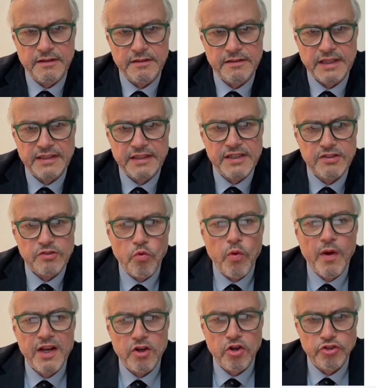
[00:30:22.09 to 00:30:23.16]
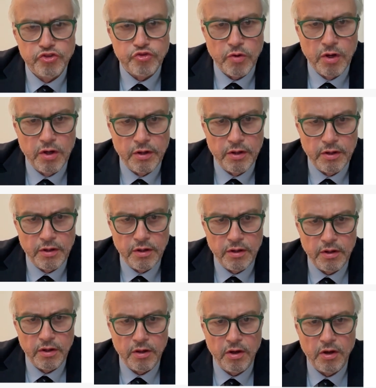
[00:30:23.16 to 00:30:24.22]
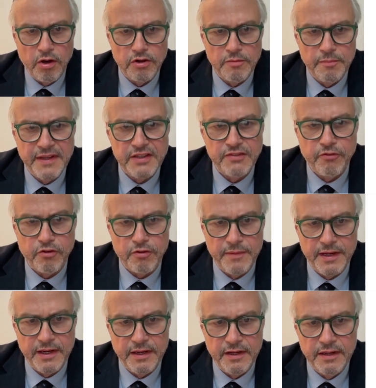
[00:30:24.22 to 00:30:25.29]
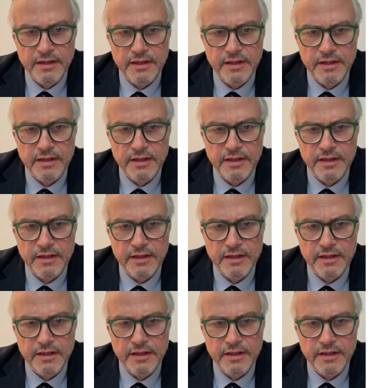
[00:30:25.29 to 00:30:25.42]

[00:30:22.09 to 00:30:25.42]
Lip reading: that is well controlled on metformin,